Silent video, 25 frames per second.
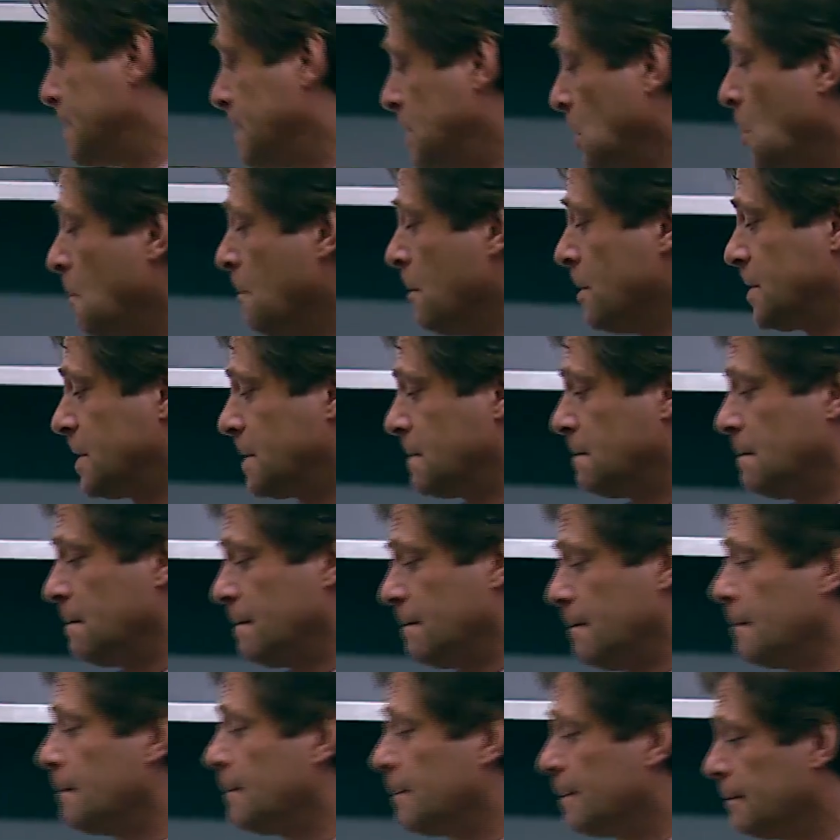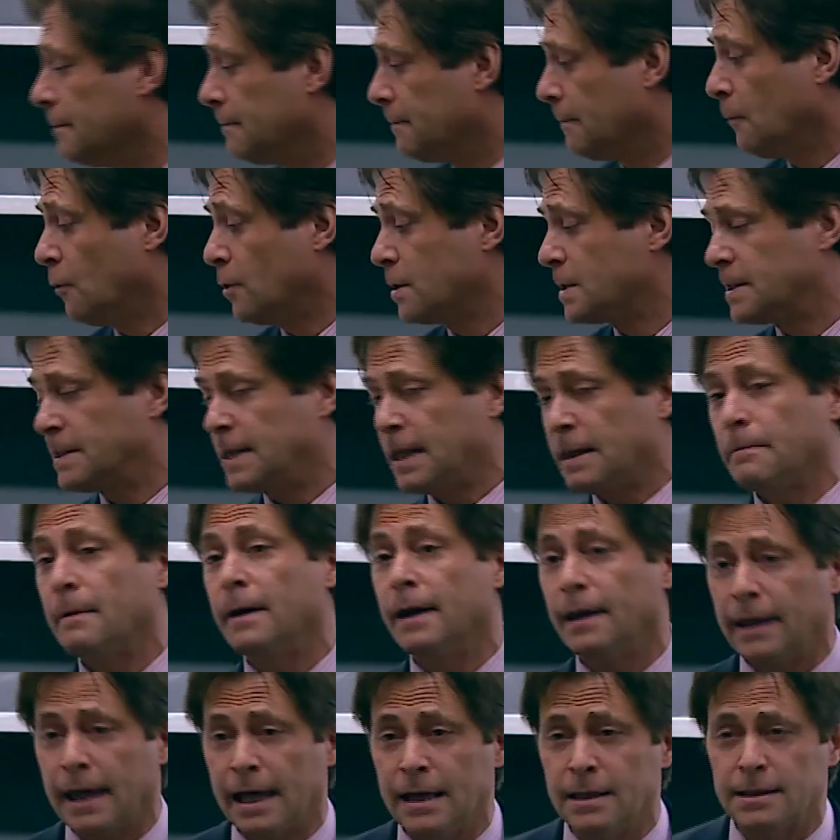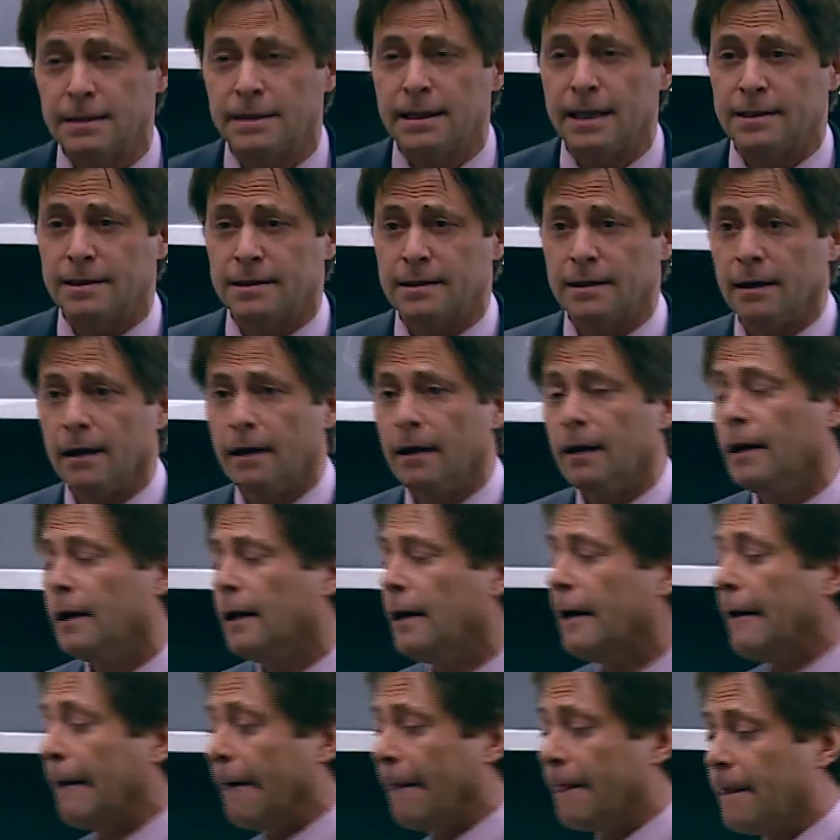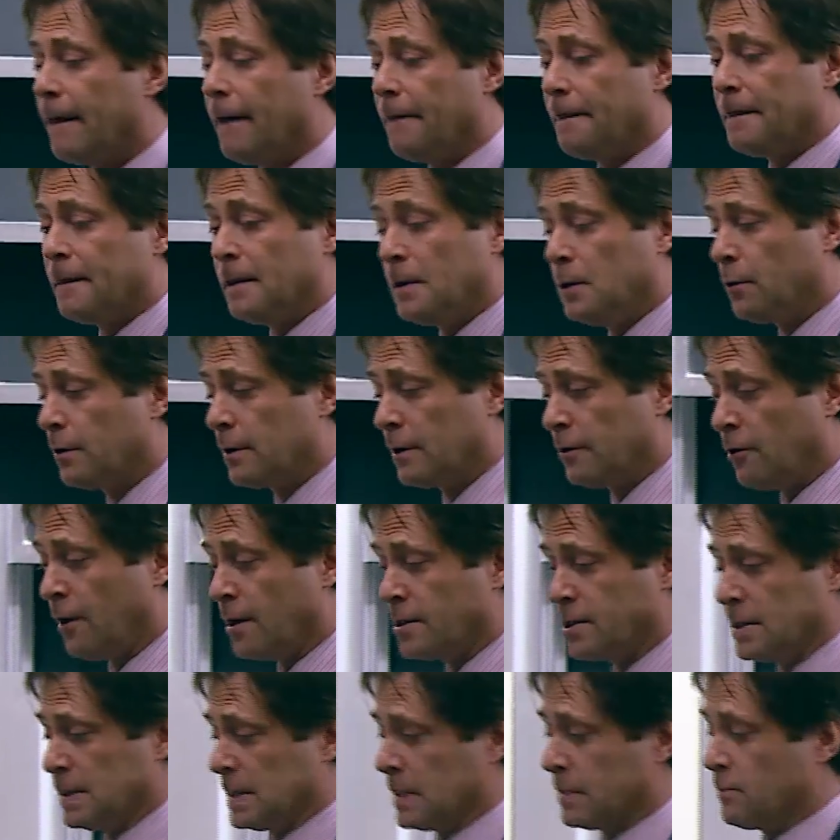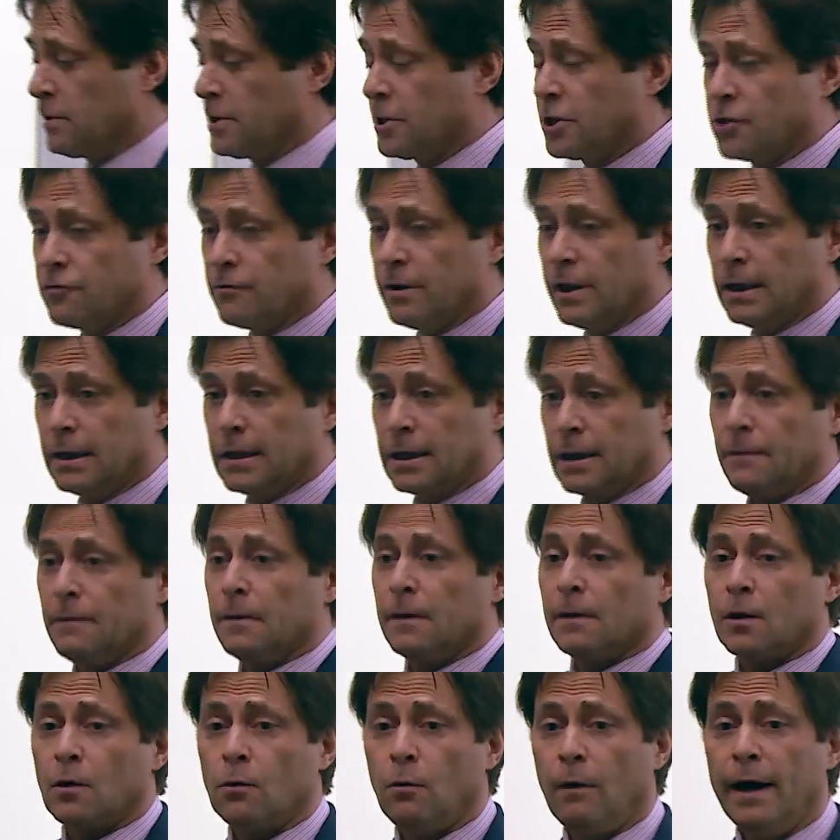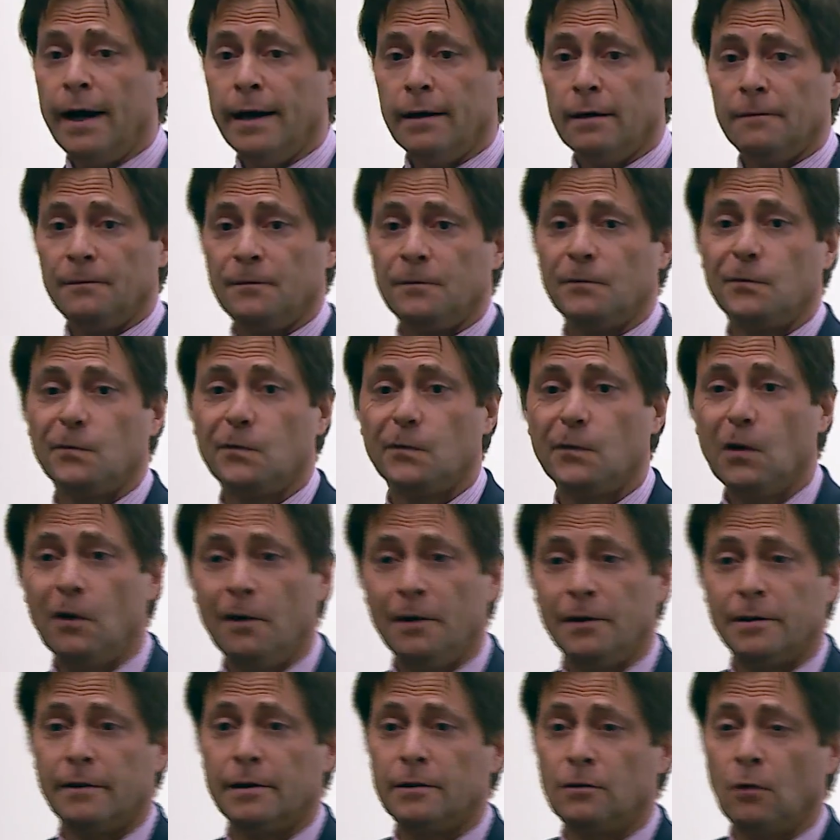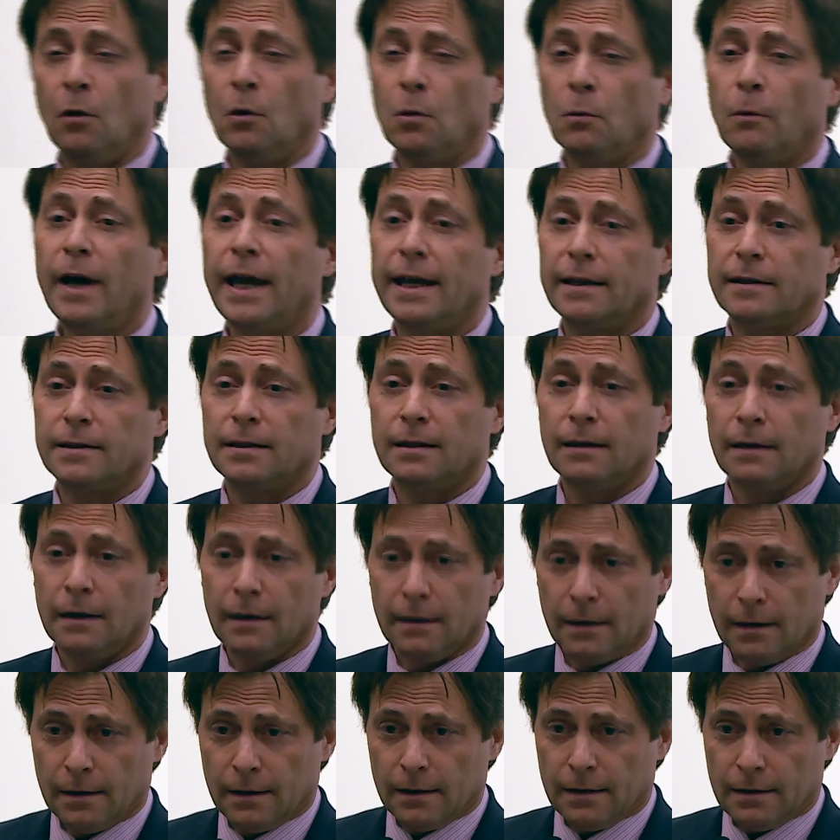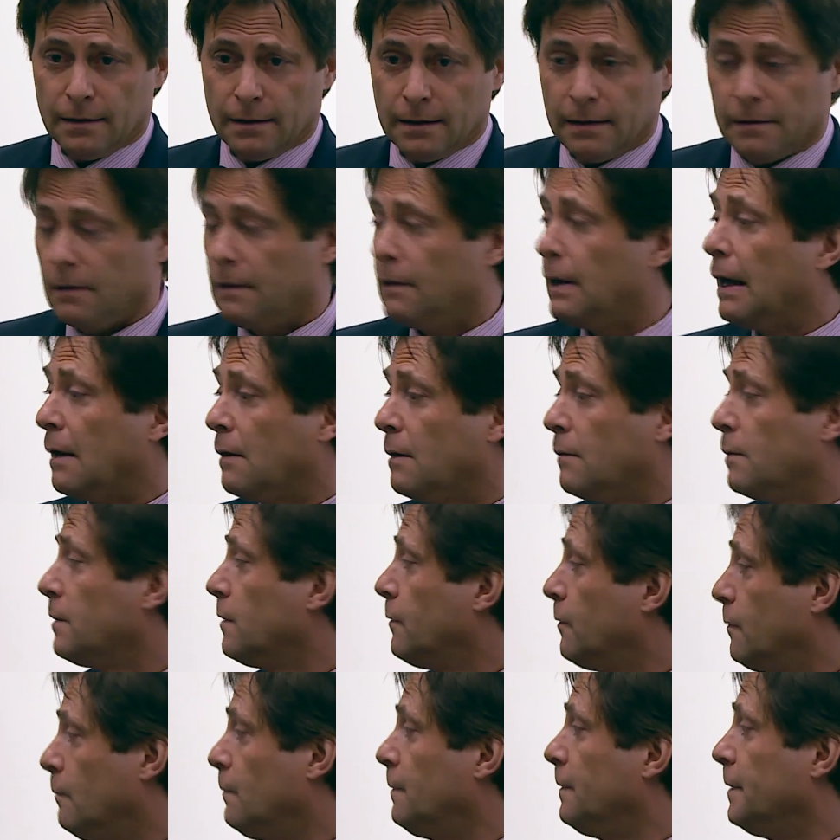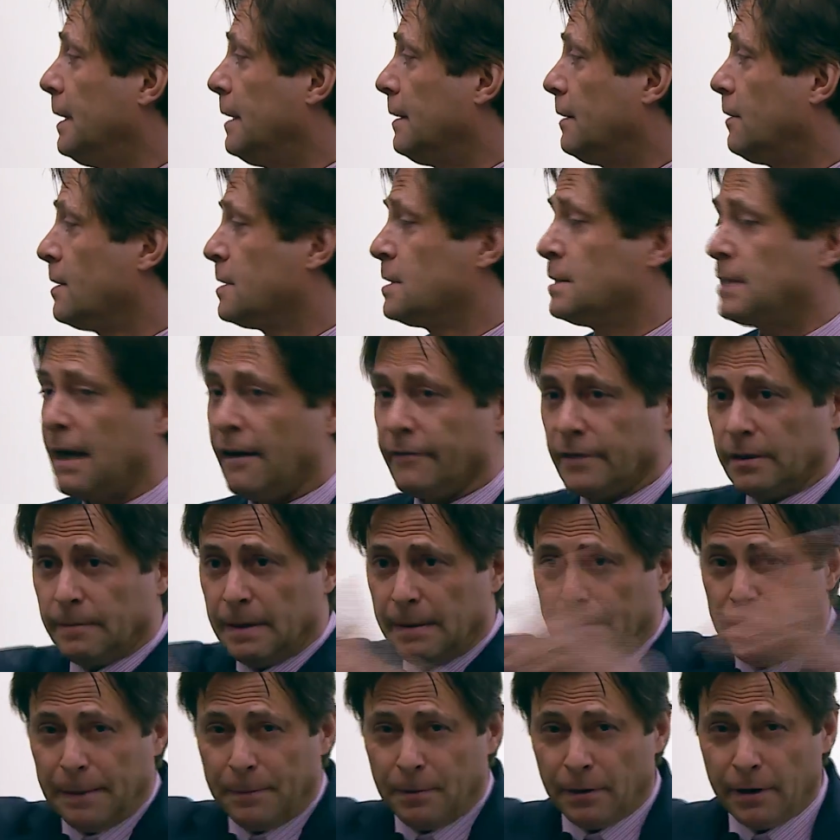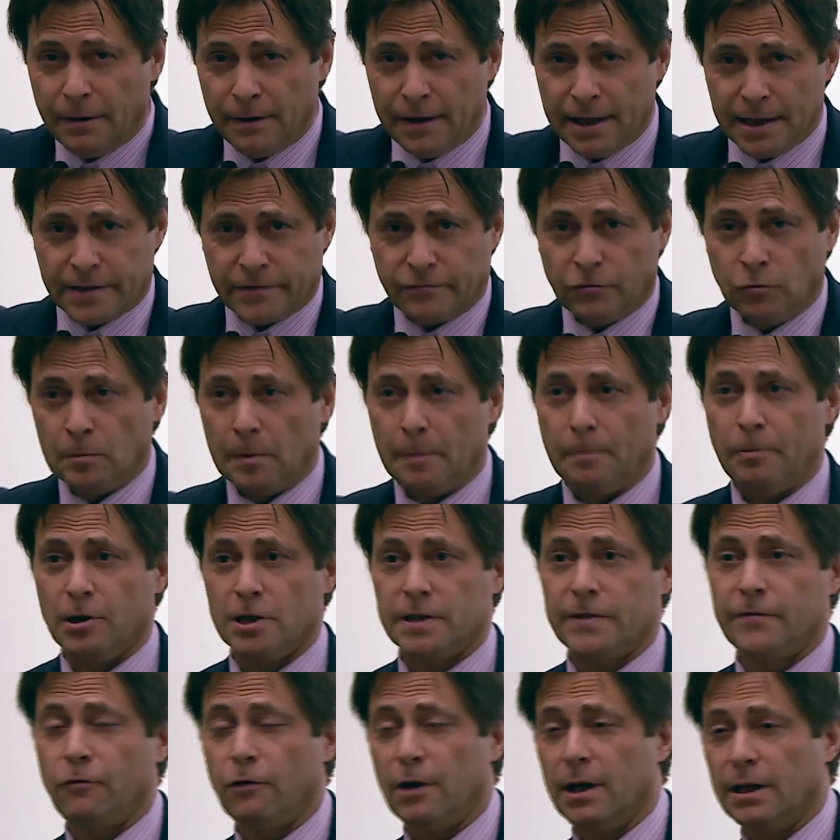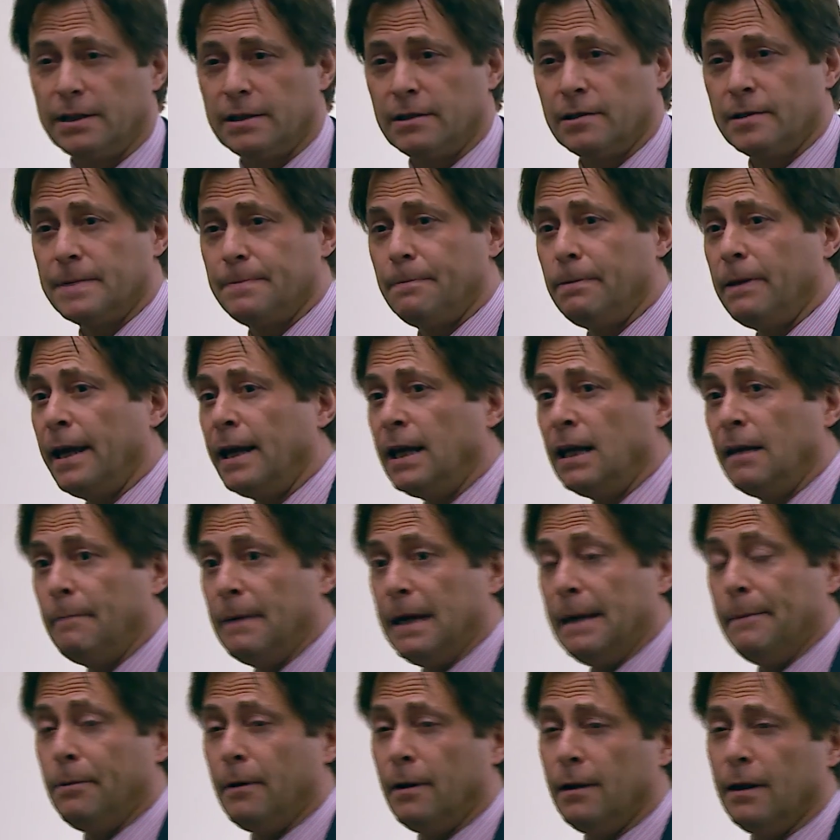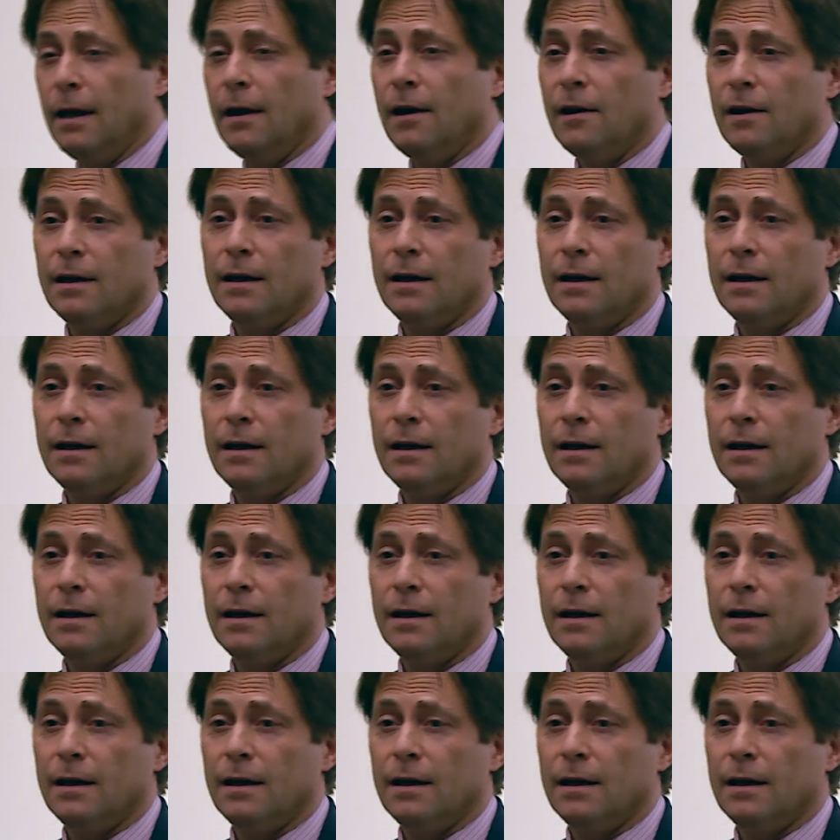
so much more stigma against this that the nuclear arsenals will shrink quite under their own weight. And it doesn't have to be people in this room who push for it. There's plenty of people